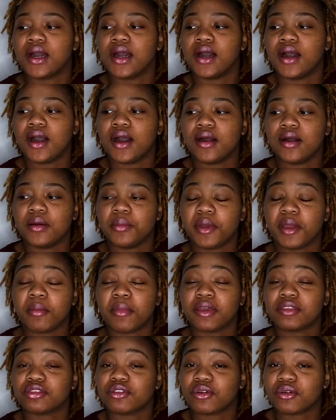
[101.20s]
and
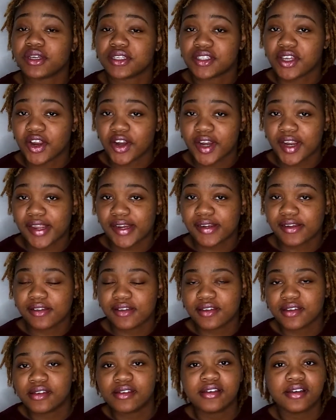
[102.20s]
my throat is hurting.
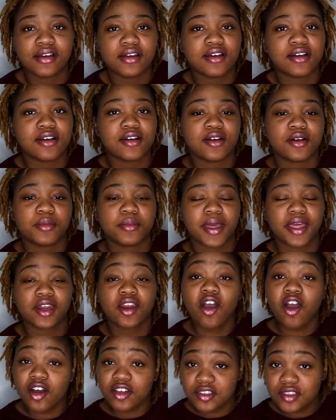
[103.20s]
And
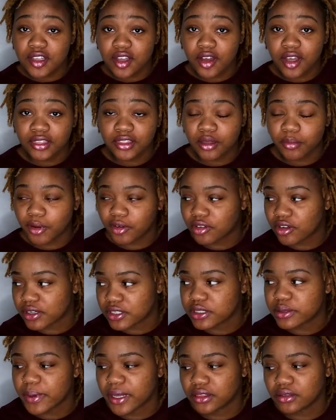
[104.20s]
also, I think my
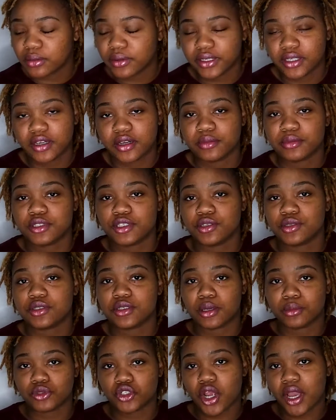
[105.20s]
daughter's about to wake up too. So
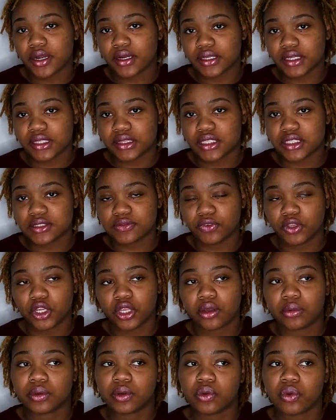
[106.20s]
I'm trying to get this
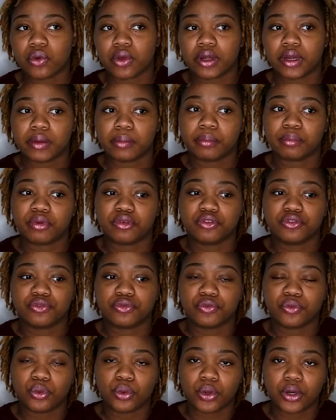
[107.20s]
video recorded
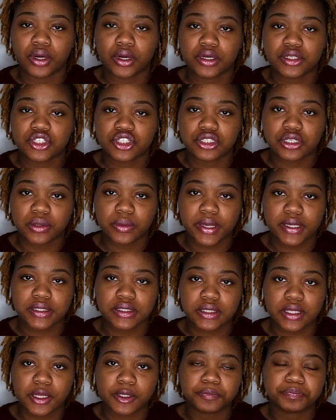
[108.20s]
before she wakes
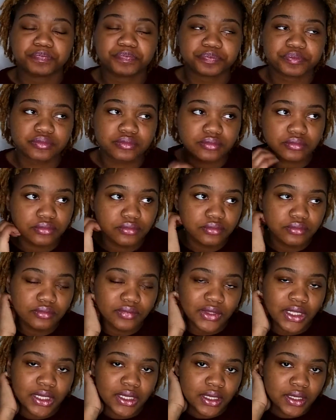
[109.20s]
up.
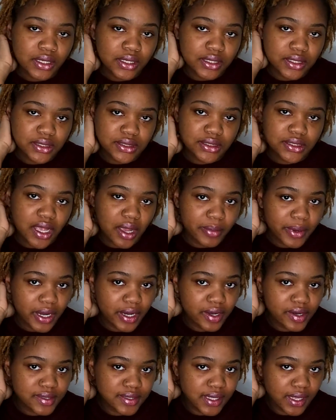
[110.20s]
This is how my
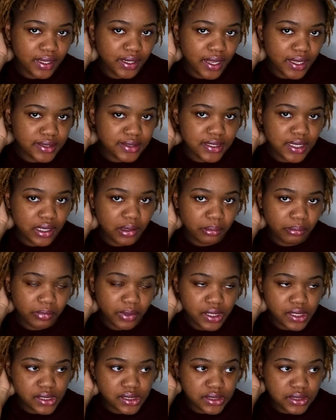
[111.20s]
hair is looking at 10
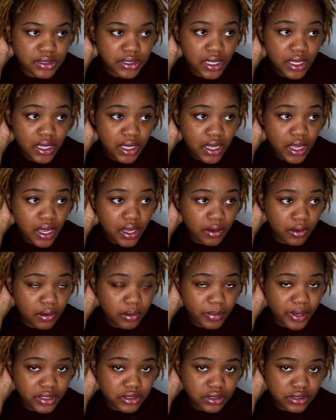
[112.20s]
months.
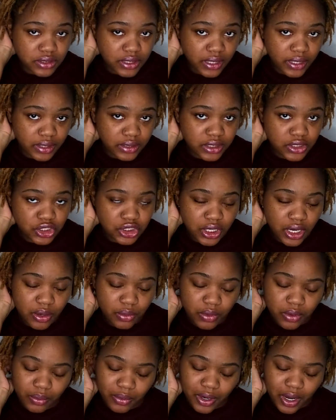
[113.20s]
I just got out the
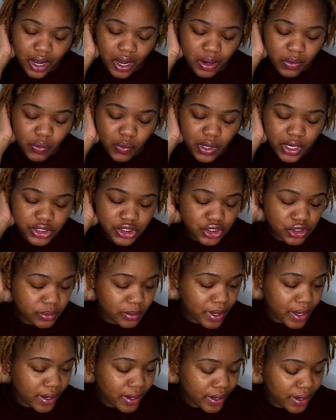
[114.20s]
shower where I washed
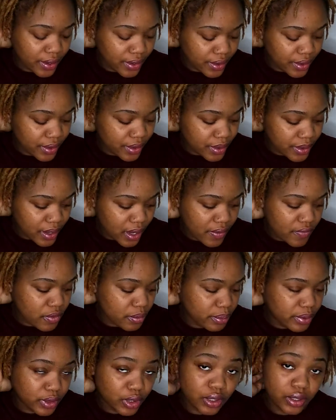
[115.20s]
my hair. I haven't
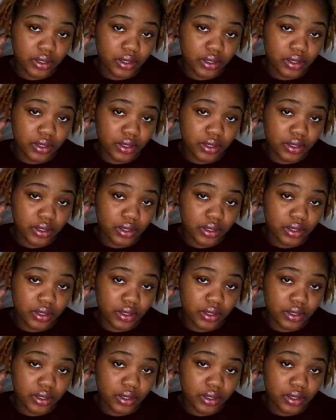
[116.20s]
put